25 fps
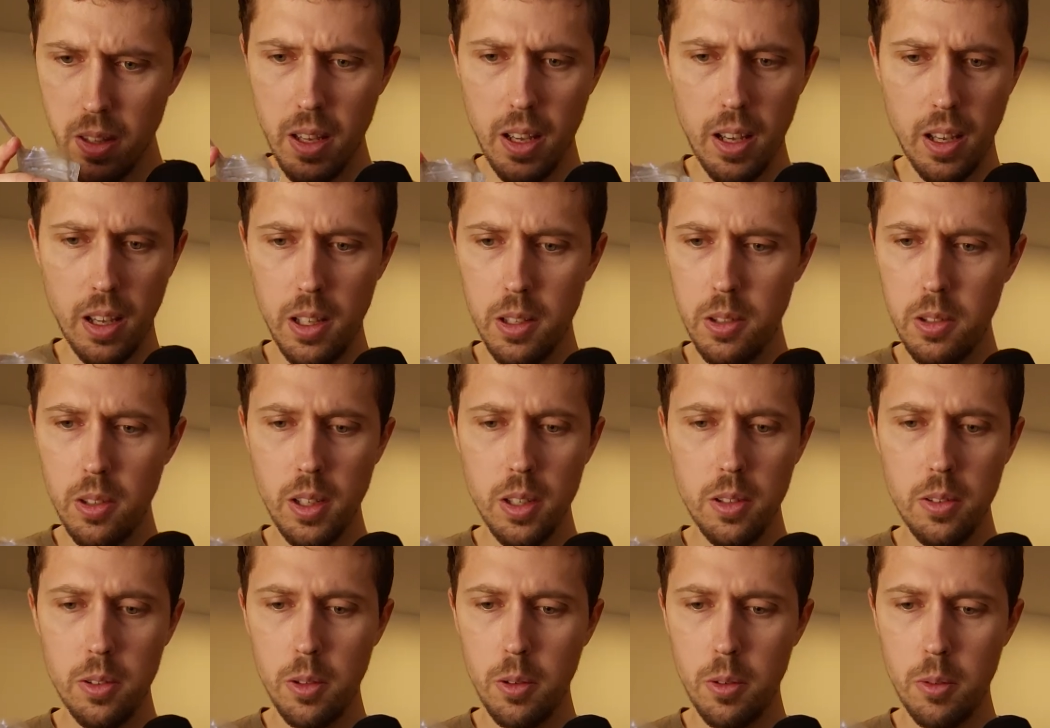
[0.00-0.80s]
yeah,
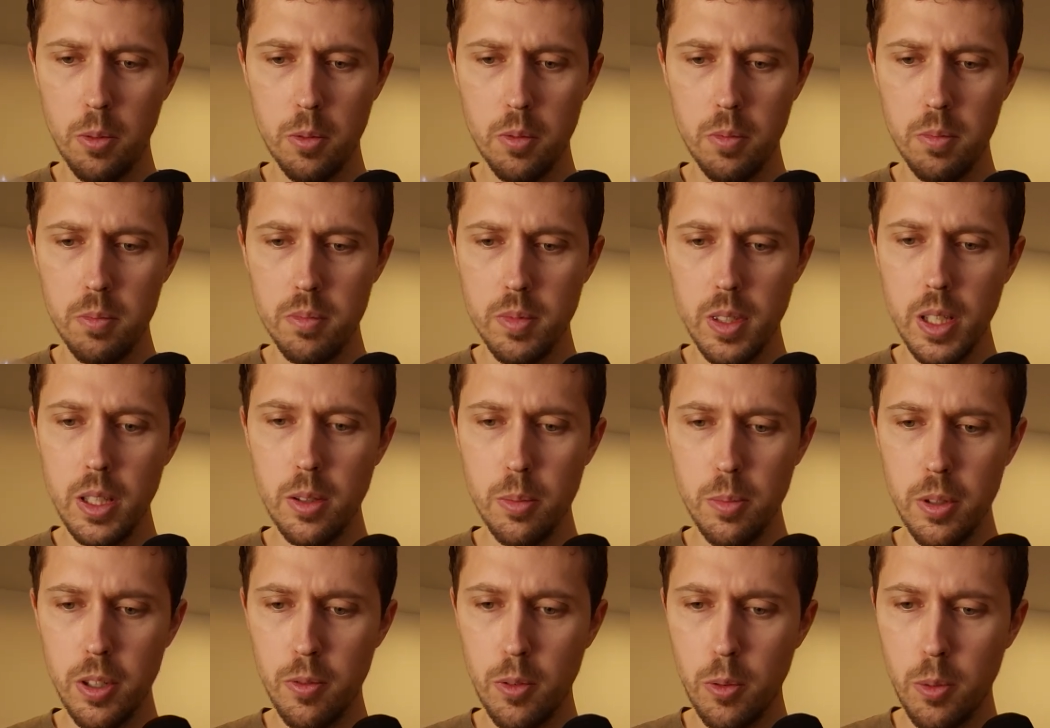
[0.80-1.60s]
it's a
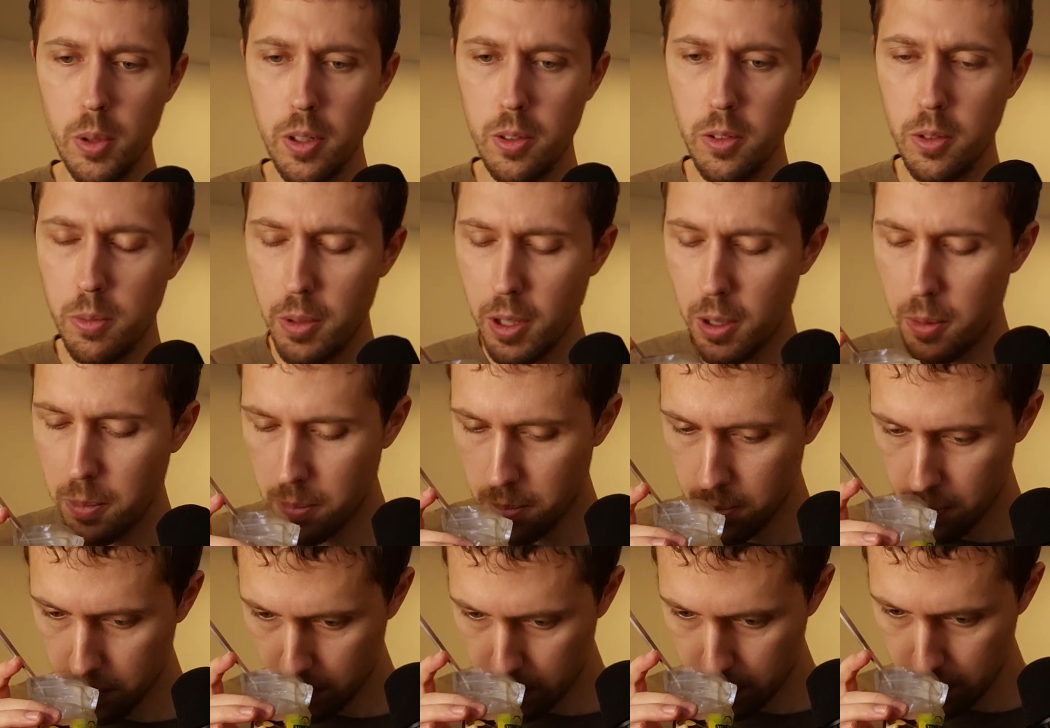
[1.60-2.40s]
bit of a weird
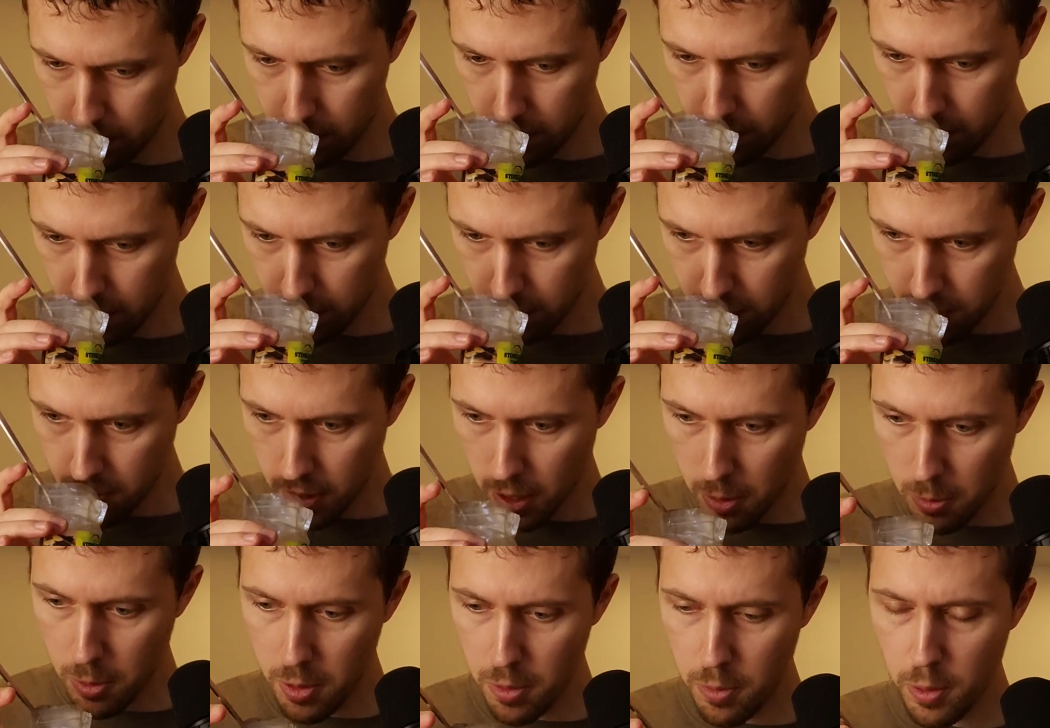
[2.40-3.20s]
smell.
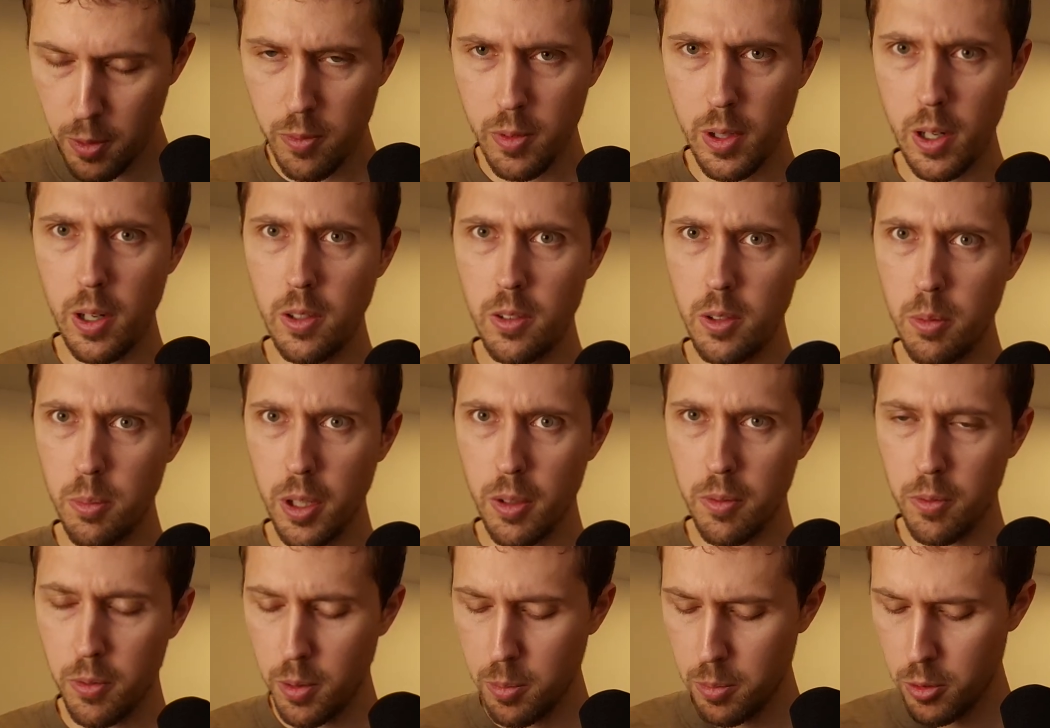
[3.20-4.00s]
I wonder if it varies a
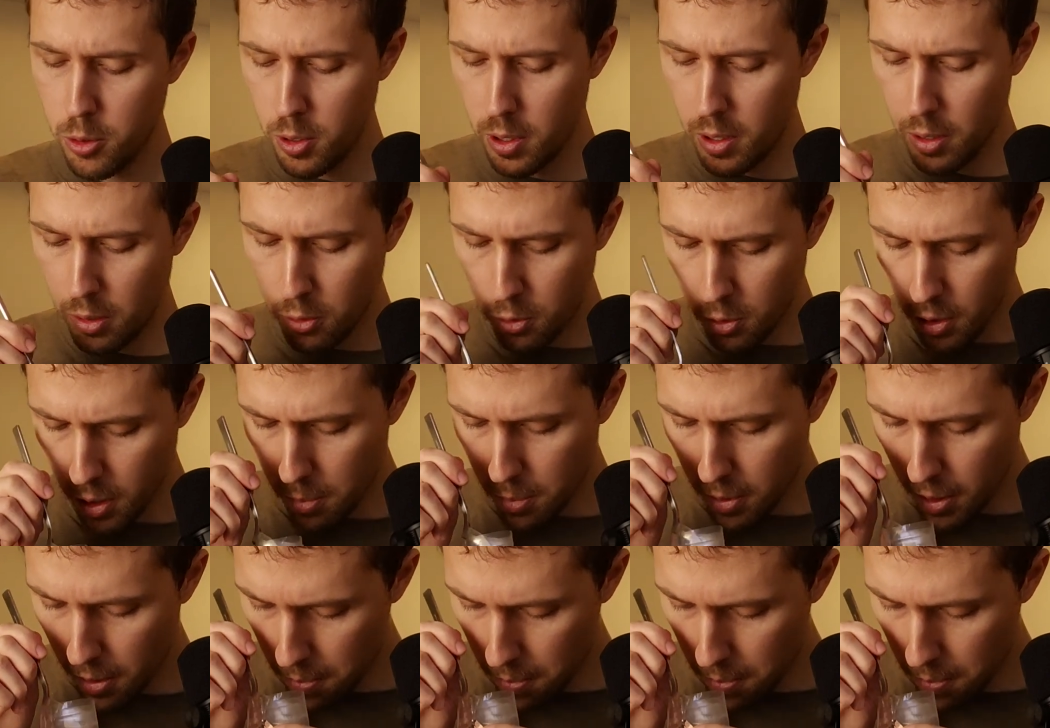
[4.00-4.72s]
bit from tree to tree,